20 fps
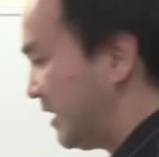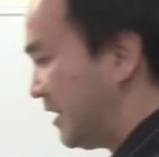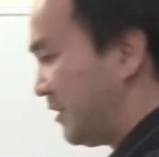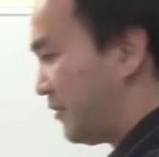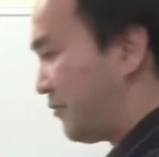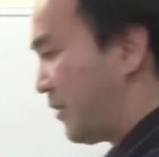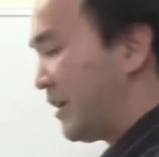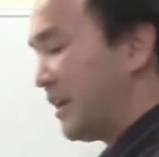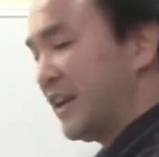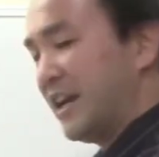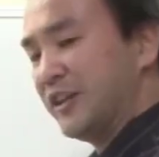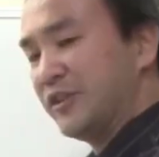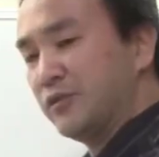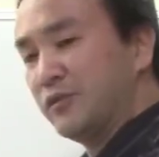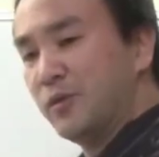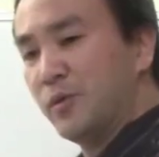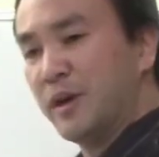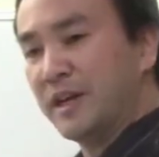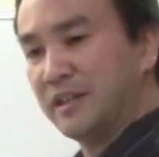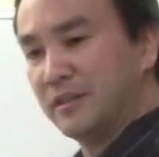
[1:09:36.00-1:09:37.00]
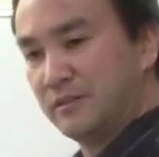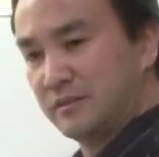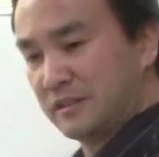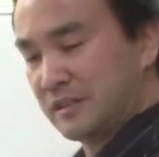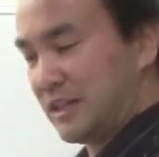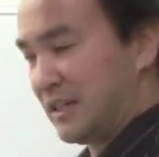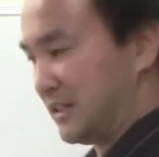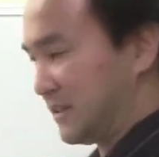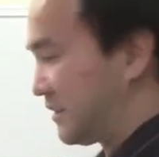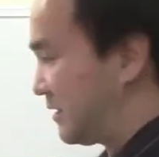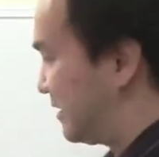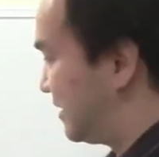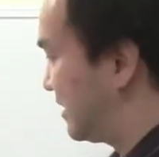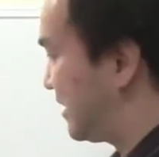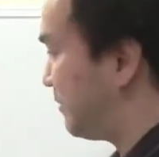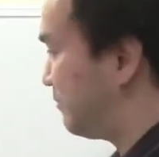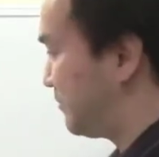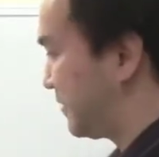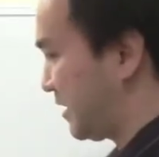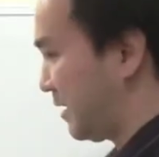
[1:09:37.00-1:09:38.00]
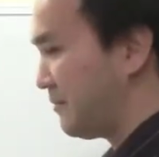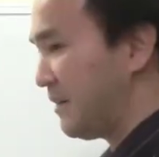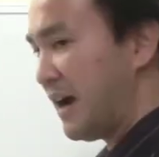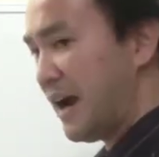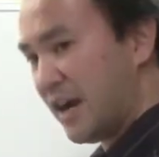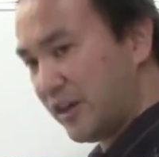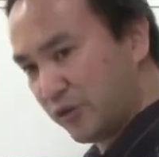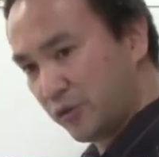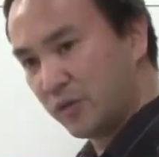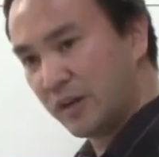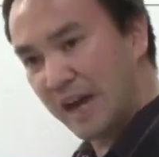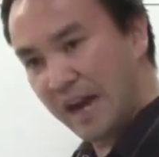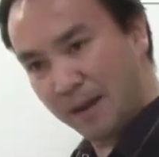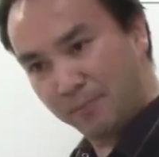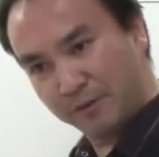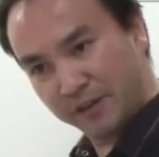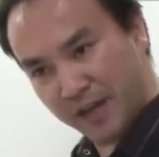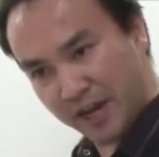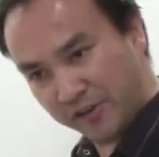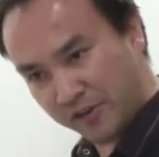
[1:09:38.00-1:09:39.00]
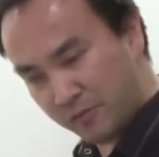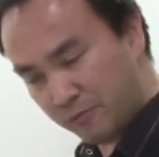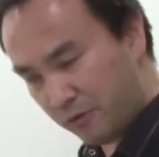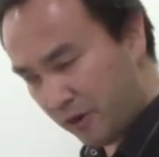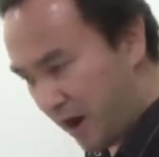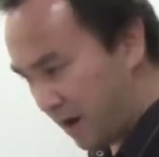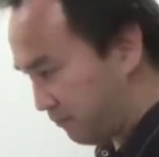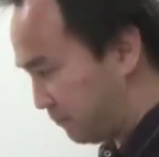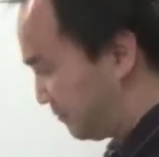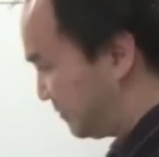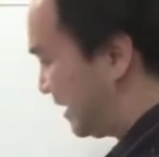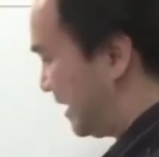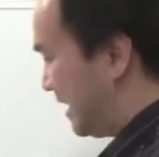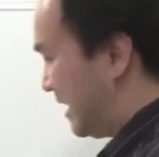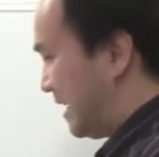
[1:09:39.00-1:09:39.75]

running into doing some actual application problem.